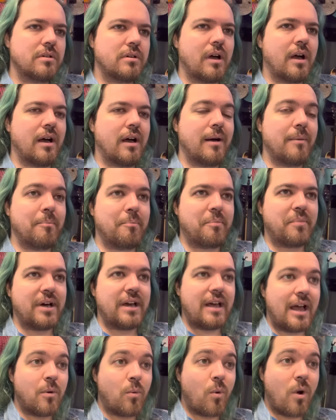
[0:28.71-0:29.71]
uh,
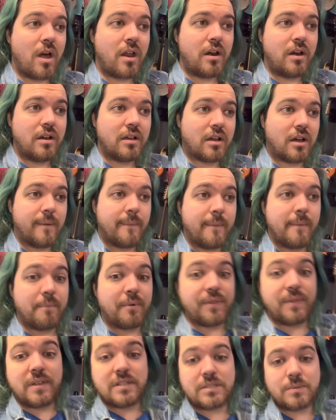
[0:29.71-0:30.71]
but I wanted to come and
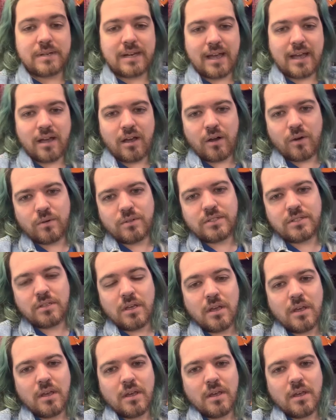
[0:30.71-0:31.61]
put this one out